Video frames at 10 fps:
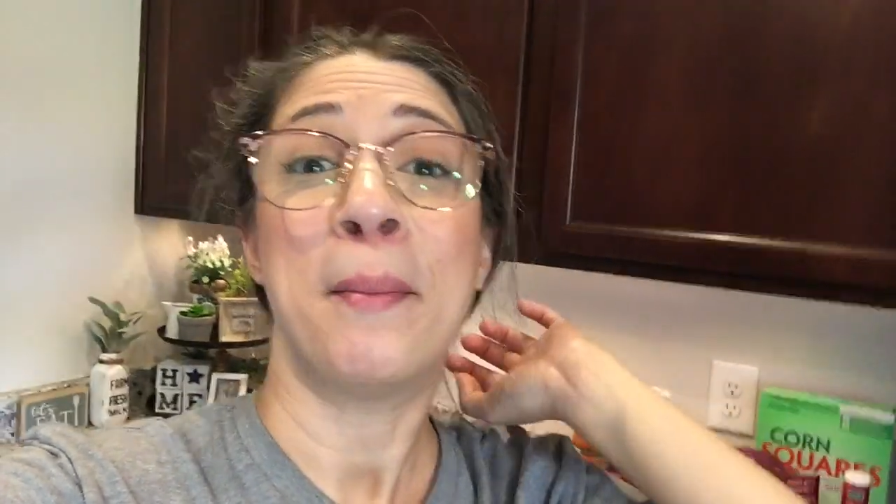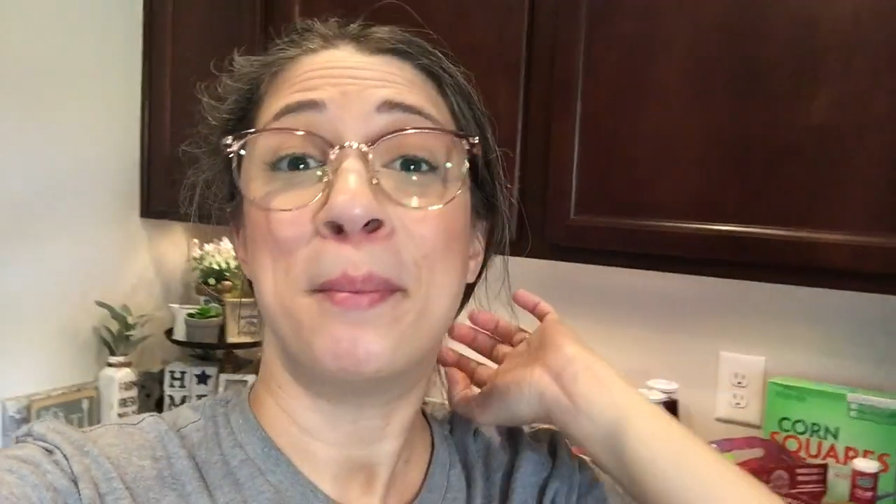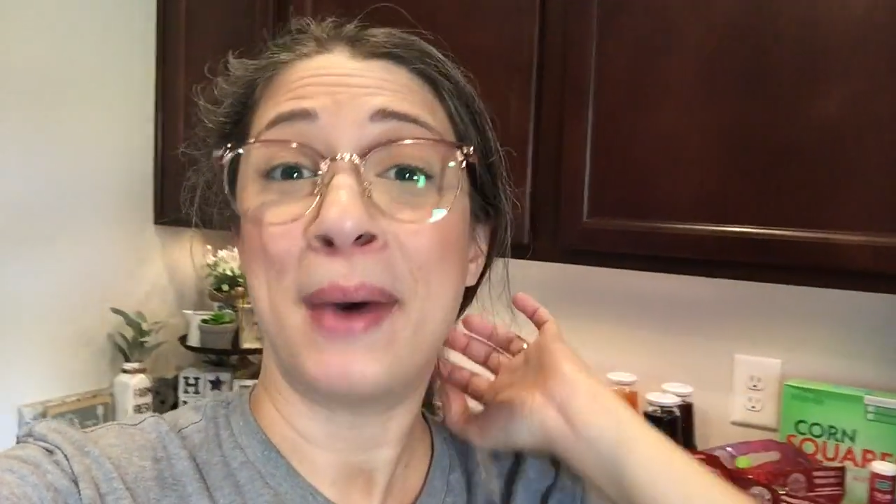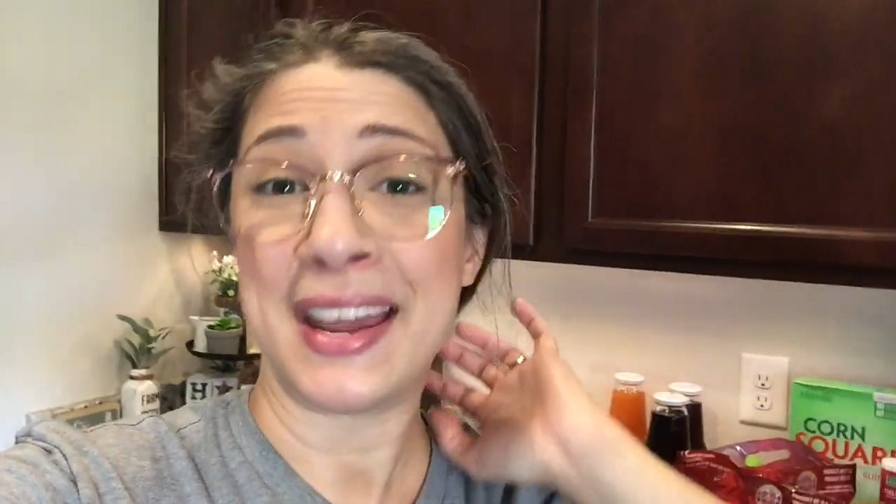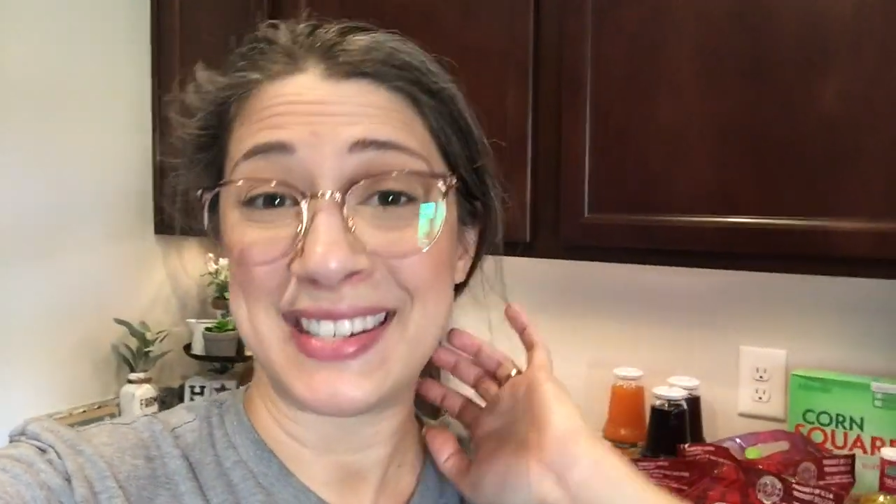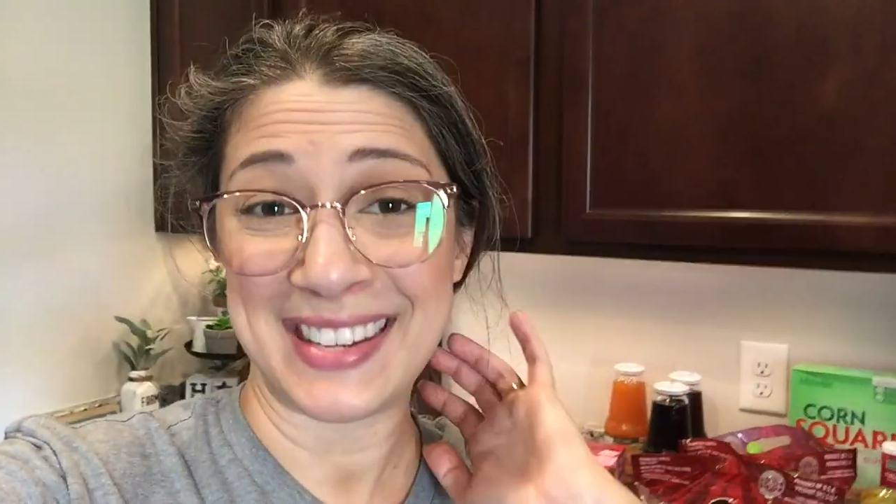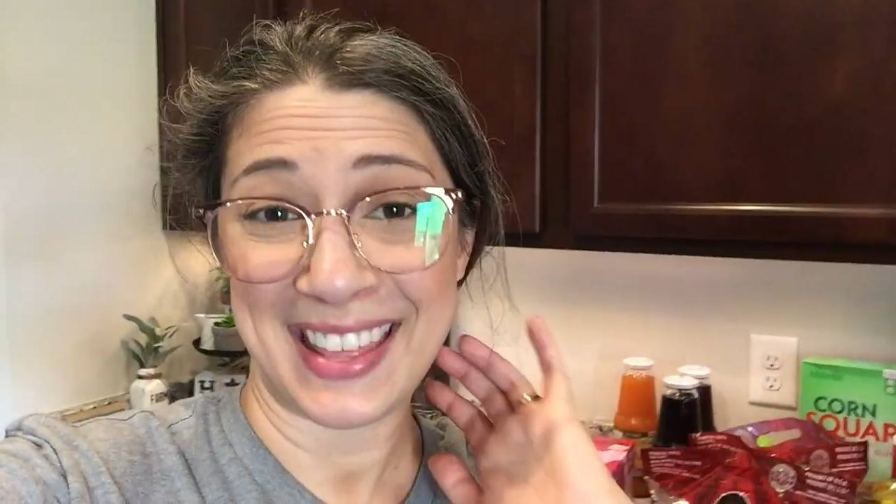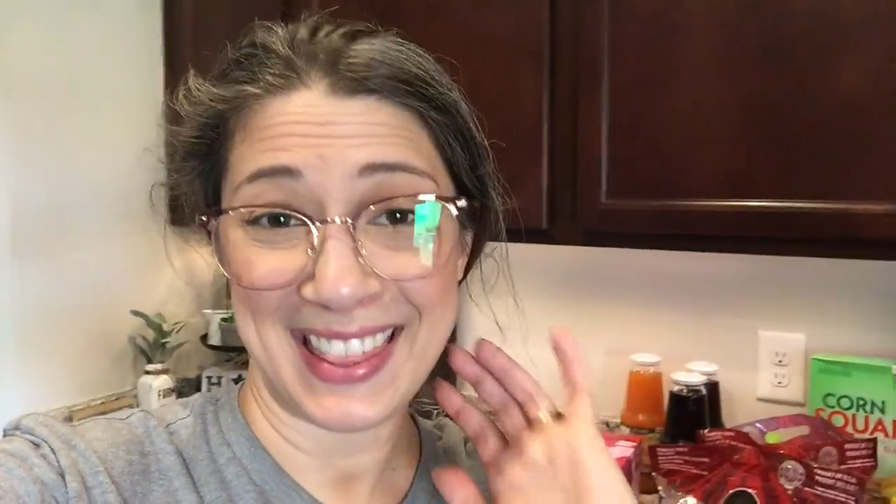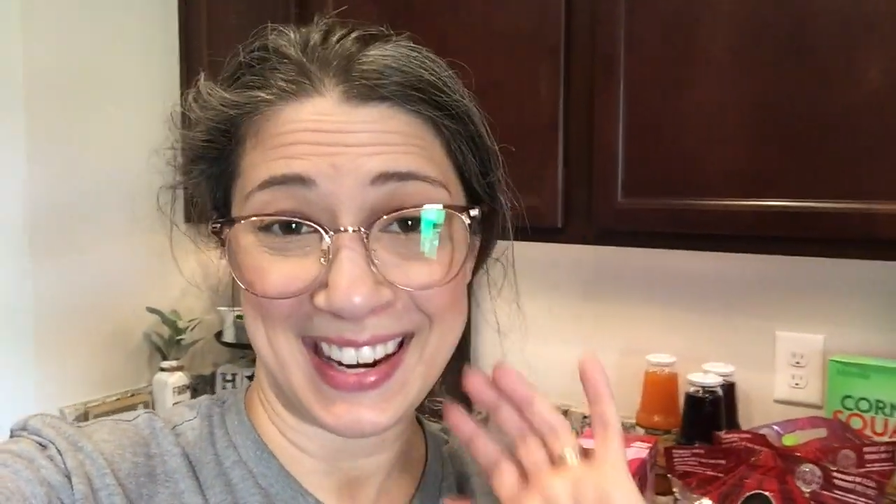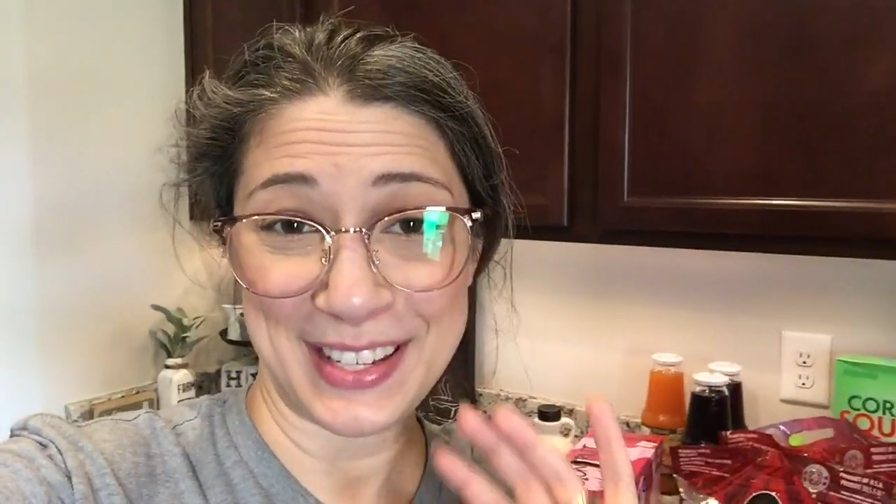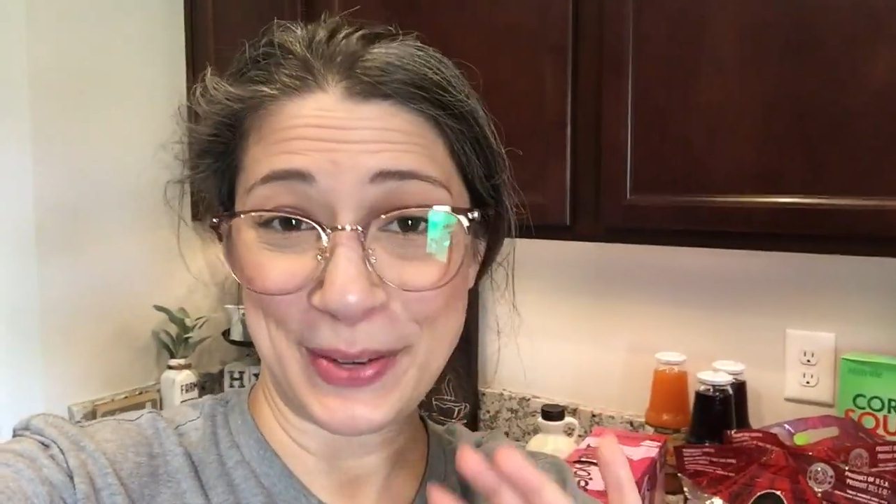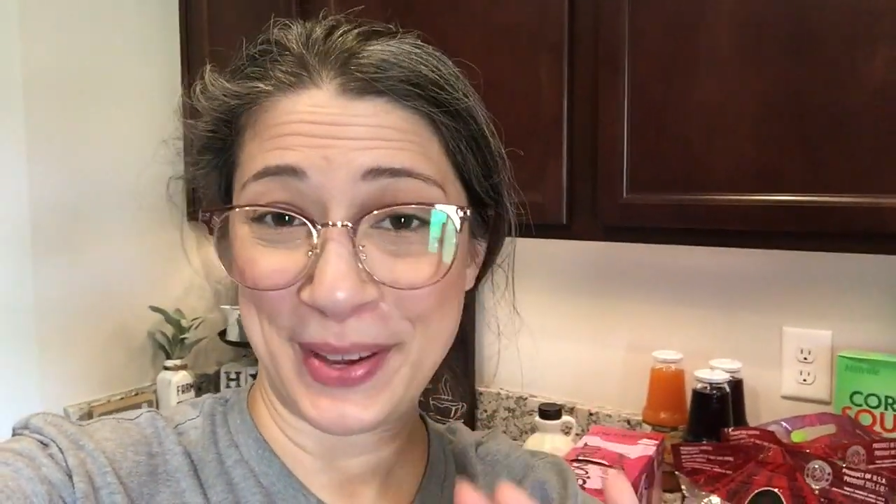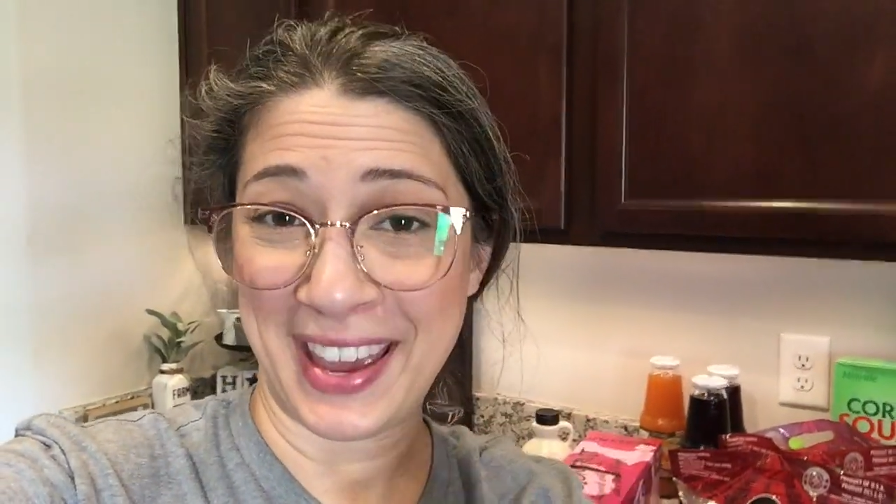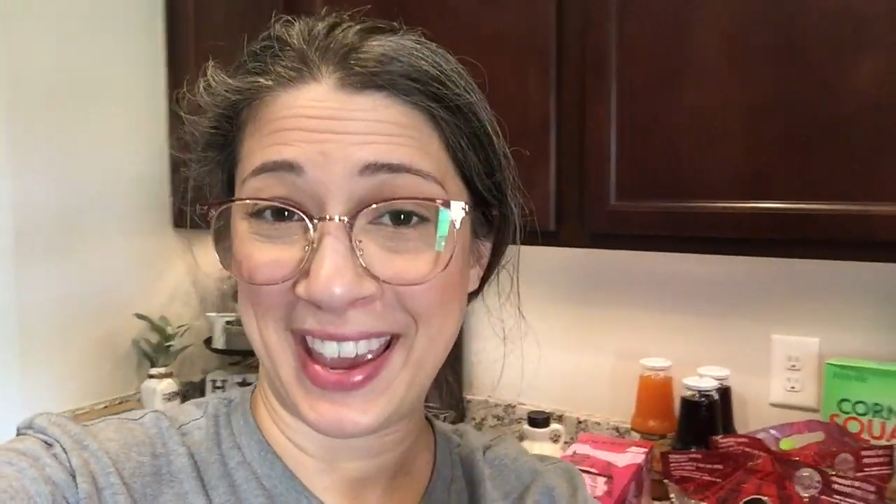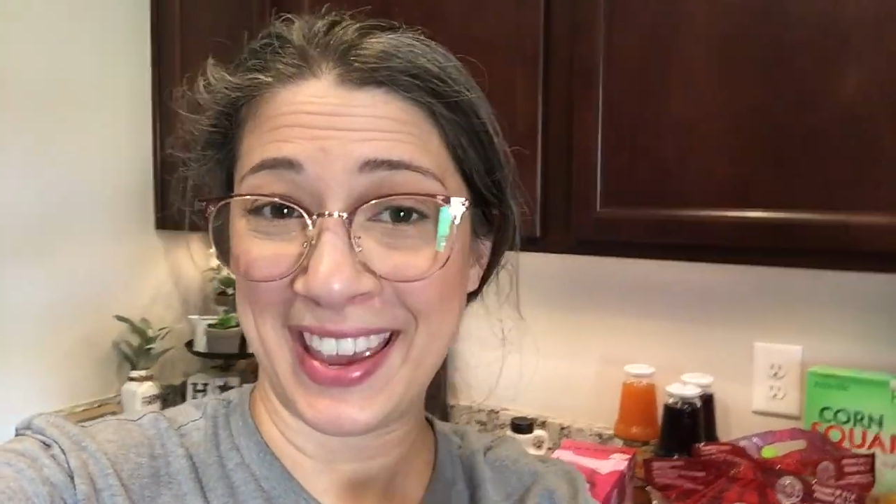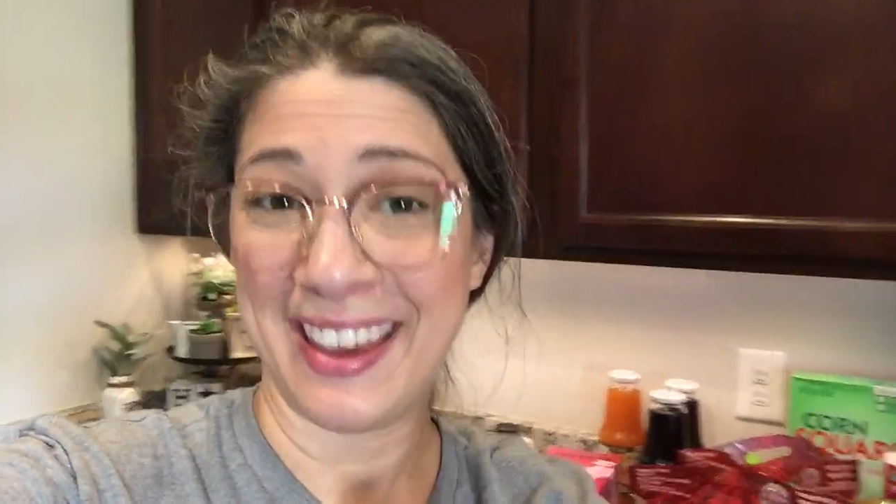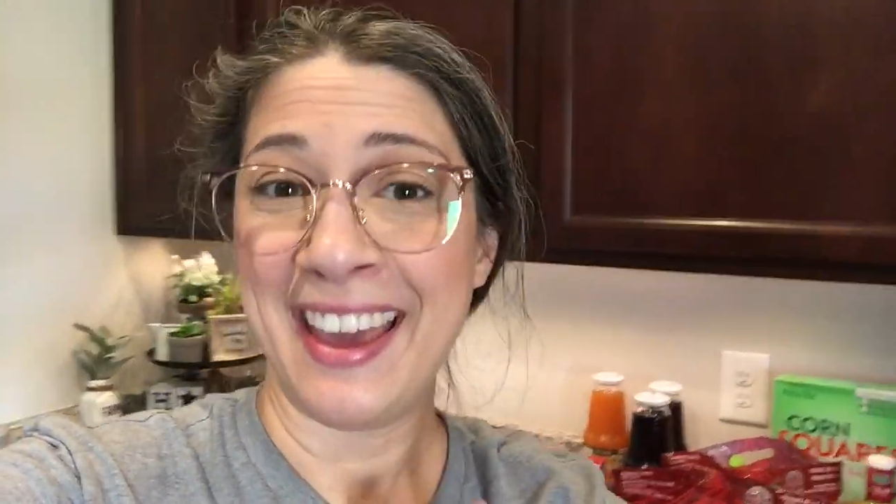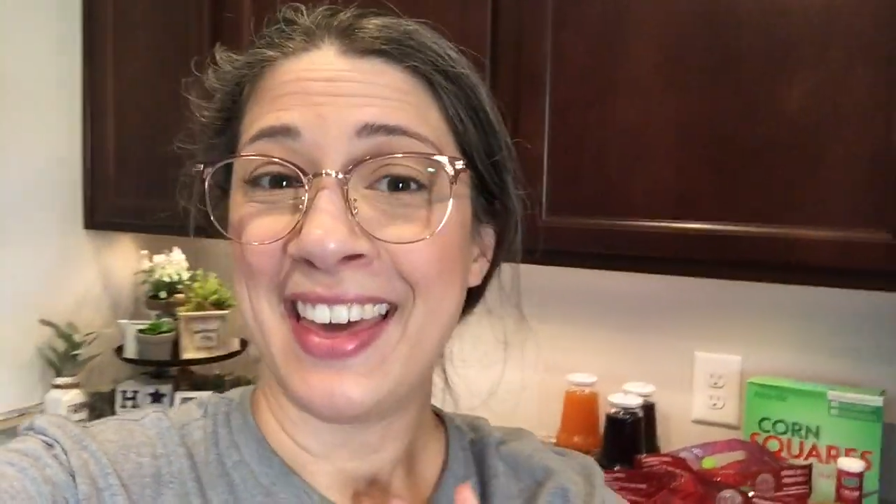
but that is okay.